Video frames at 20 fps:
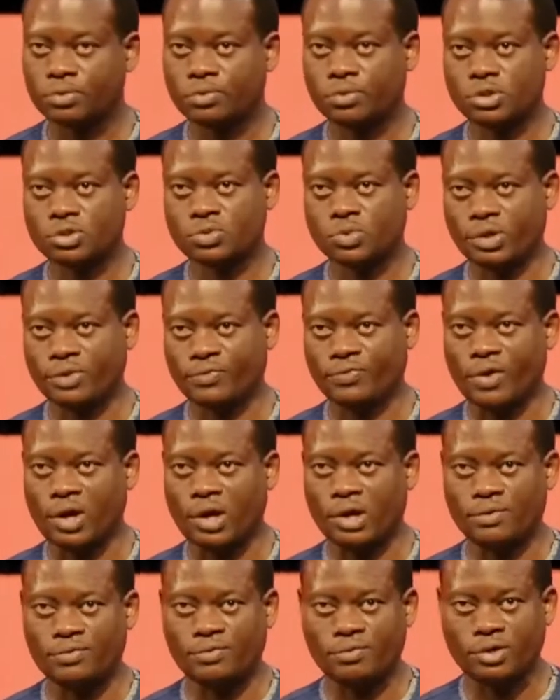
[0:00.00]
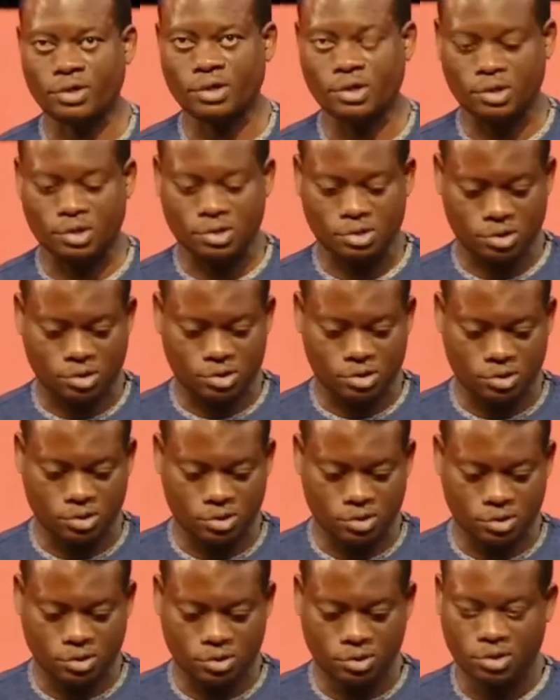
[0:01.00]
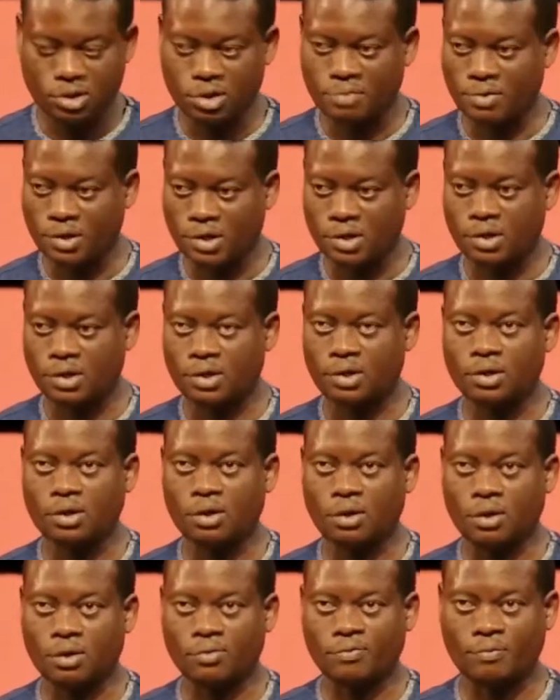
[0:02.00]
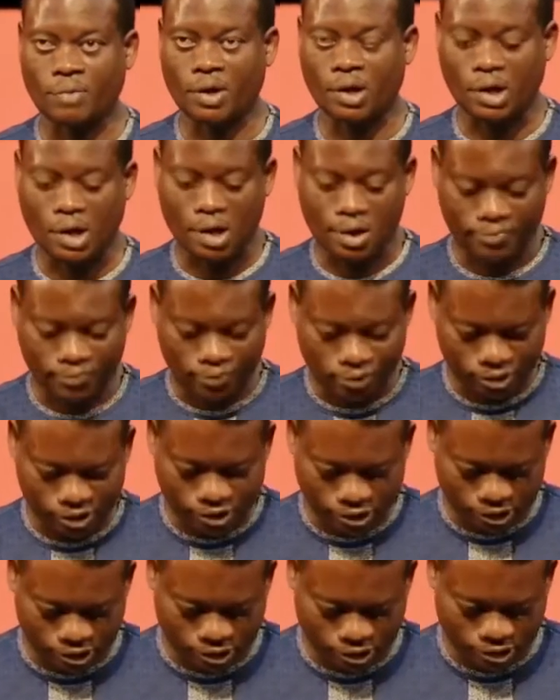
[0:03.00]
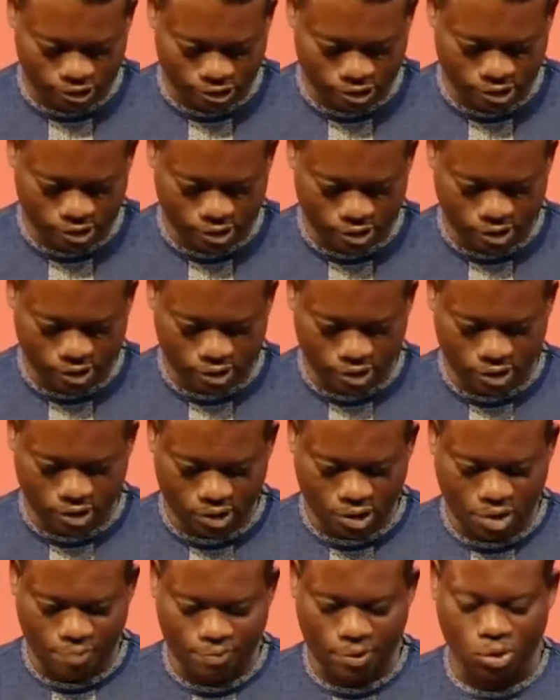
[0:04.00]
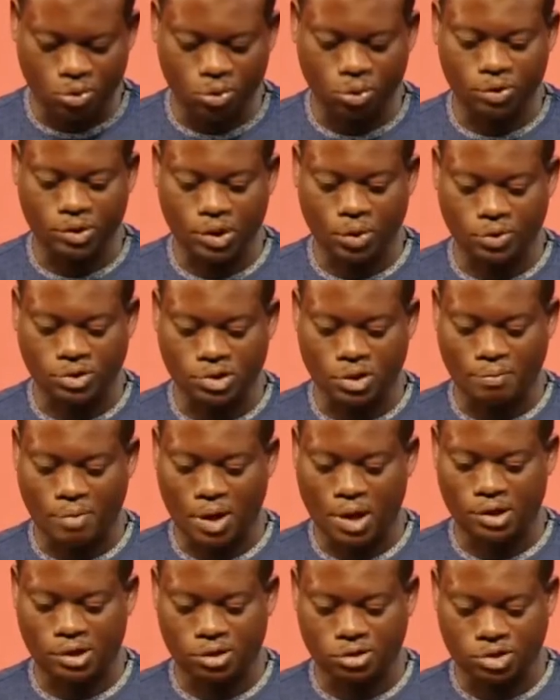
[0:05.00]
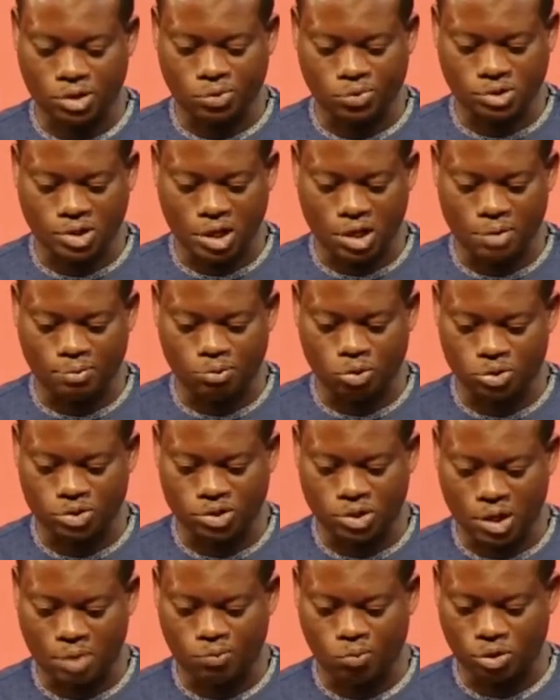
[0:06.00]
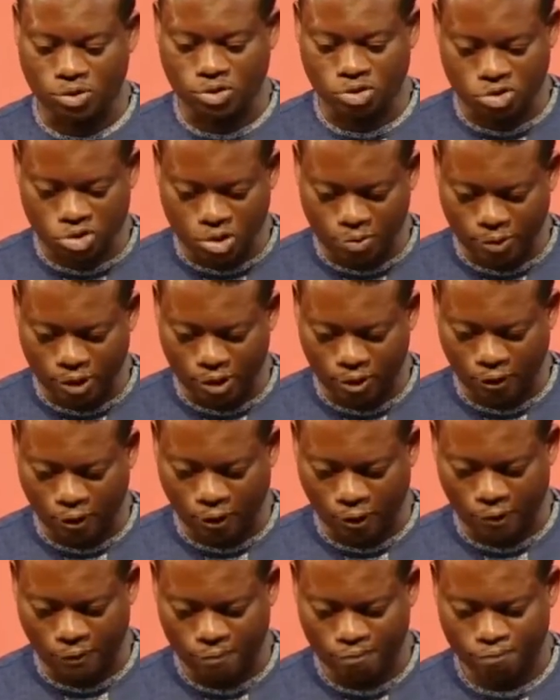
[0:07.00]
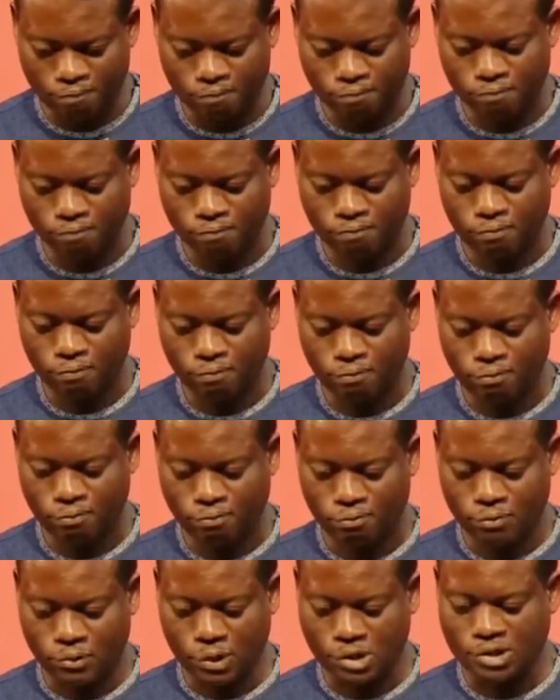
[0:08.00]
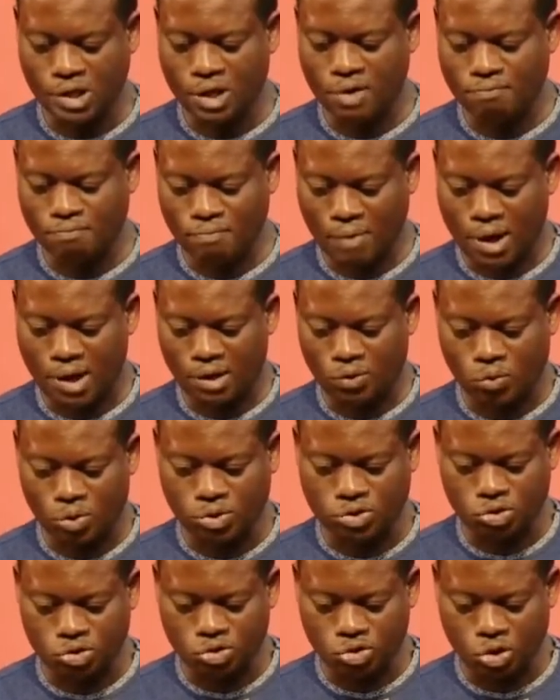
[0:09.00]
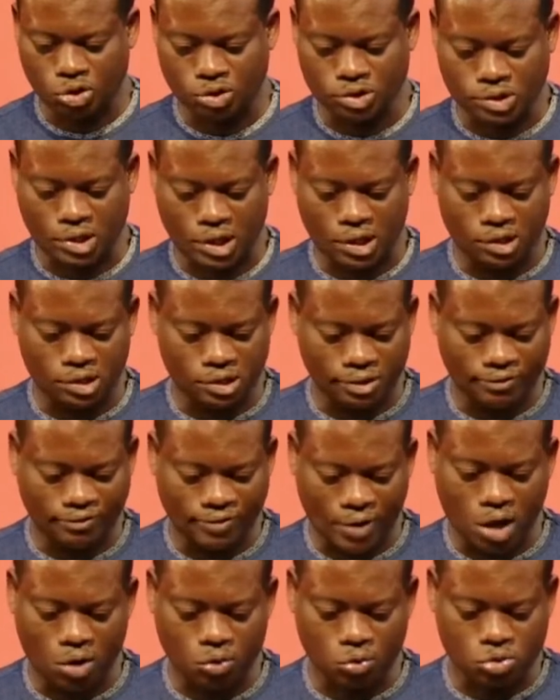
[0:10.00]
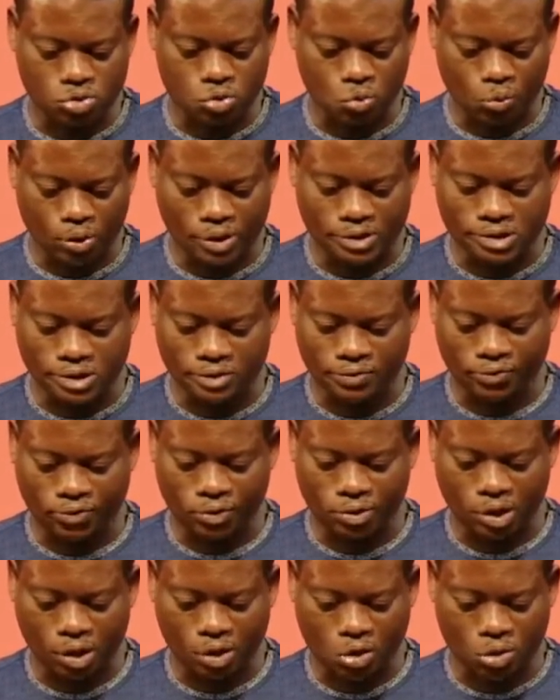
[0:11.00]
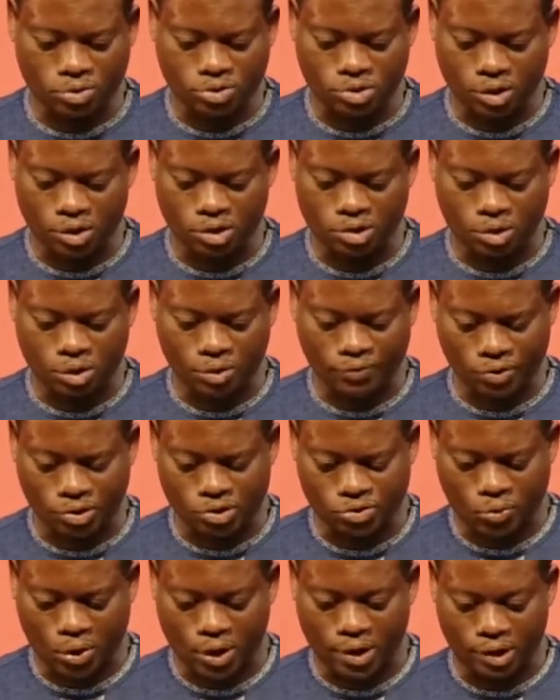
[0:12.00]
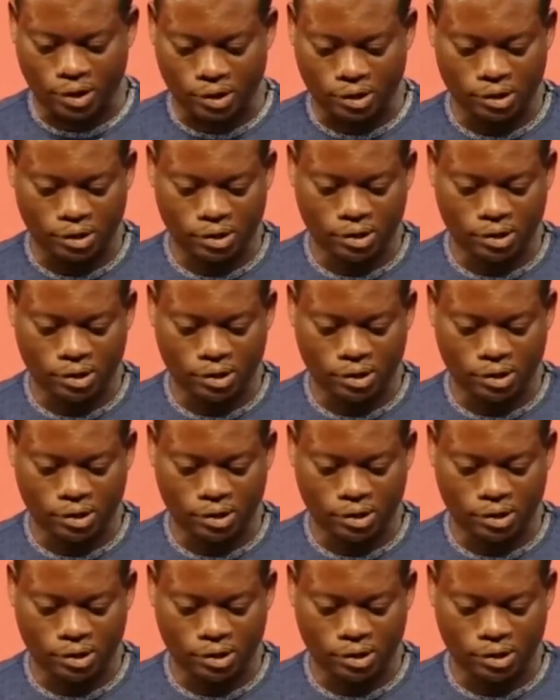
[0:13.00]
Verse 25 is the beginning of my emphasis. And behold, there was a man in Jerusalem whose name was Simeon. The same man was just and devout, waiting for the consolation of Israel,